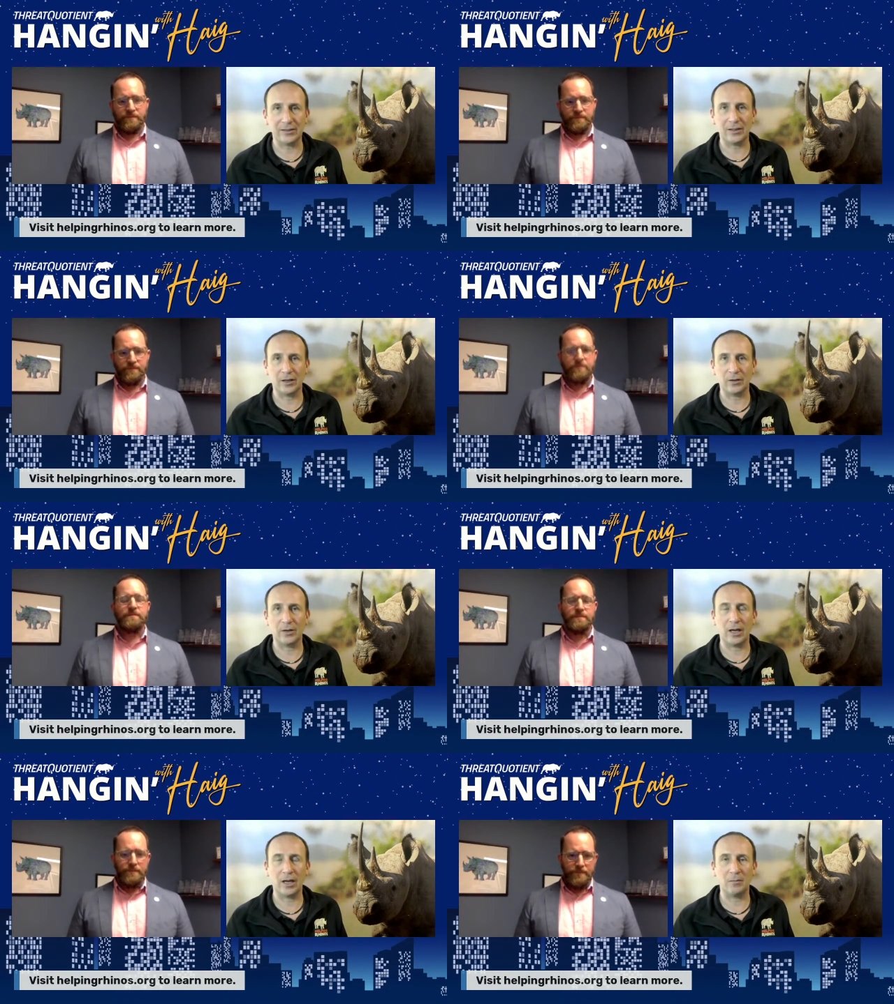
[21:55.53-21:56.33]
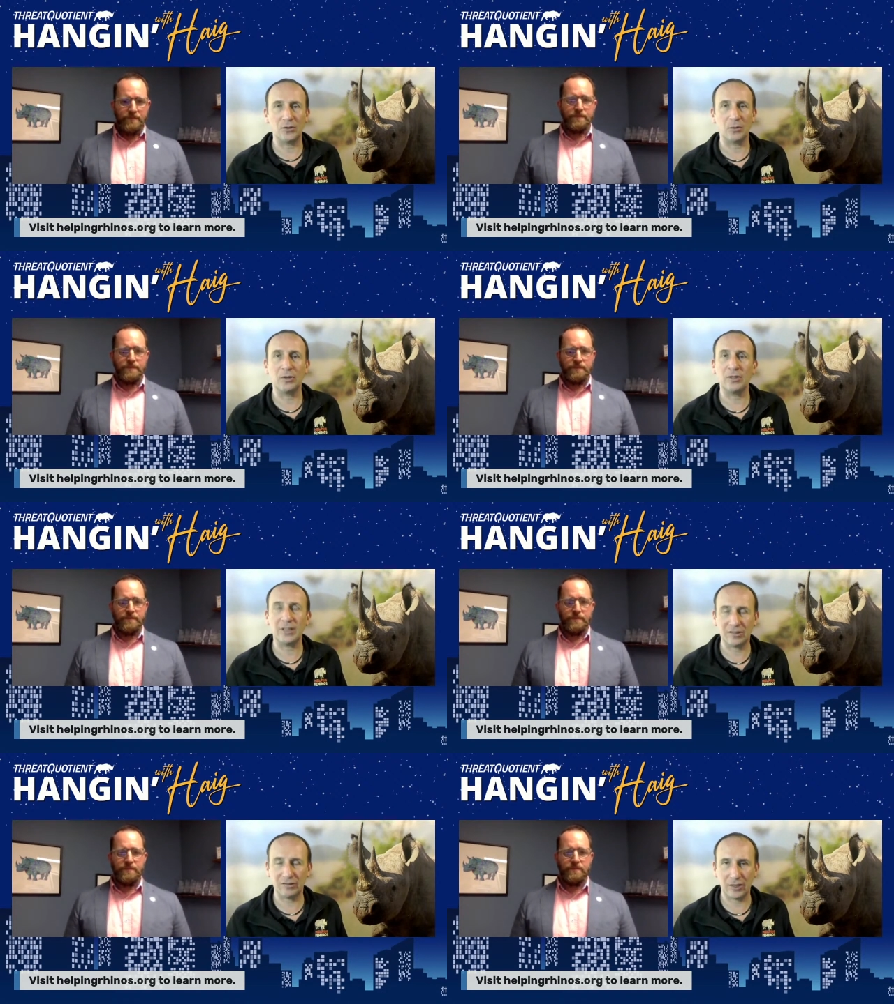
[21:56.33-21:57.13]
Speaker 1: You know, um, so we're not
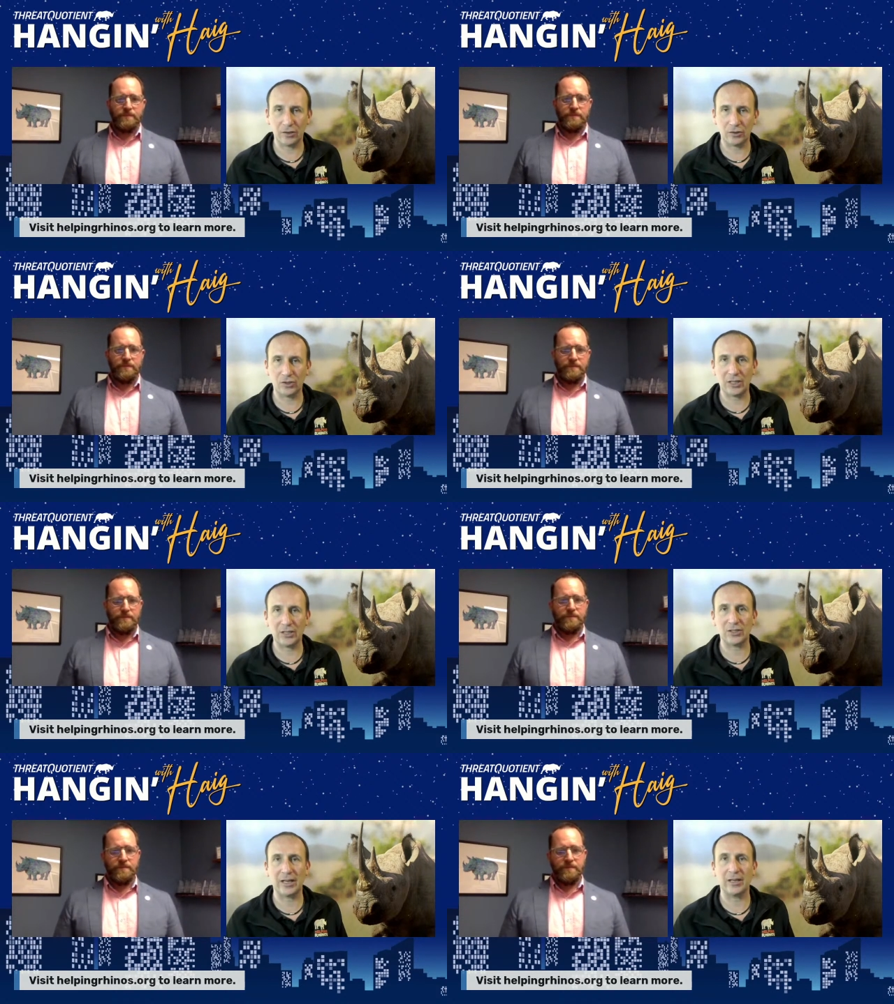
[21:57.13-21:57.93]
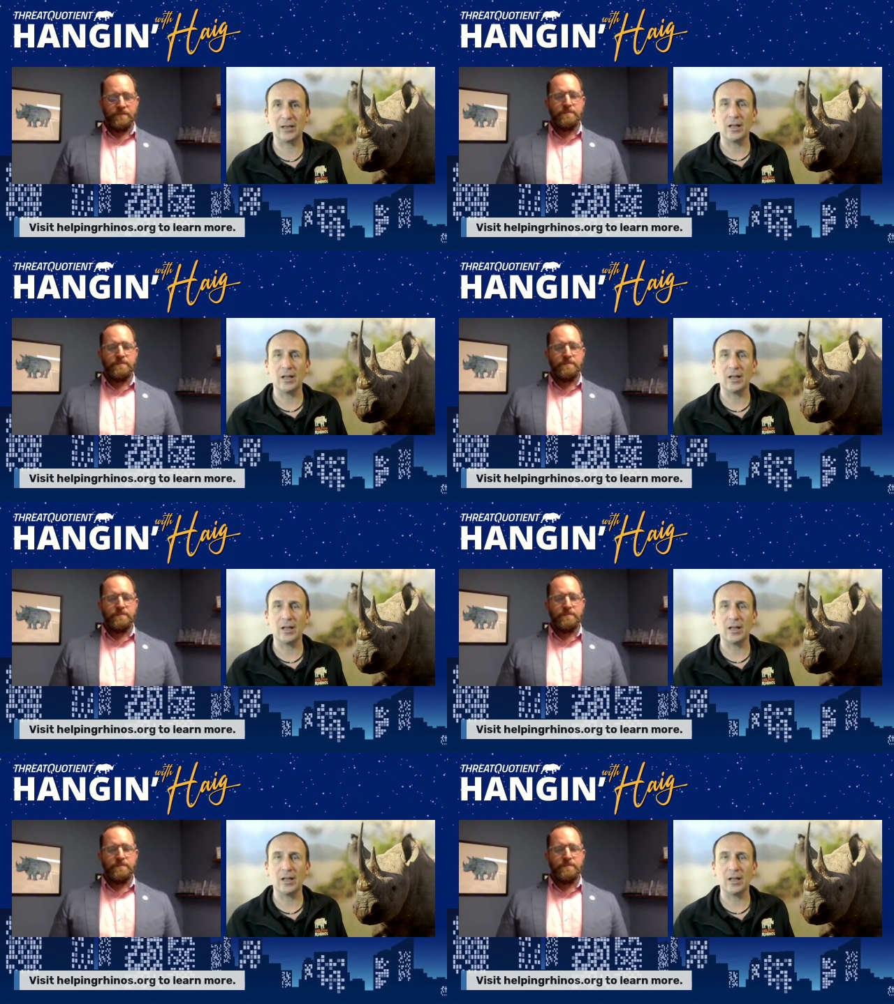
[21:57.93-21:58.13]
necessarily going to change that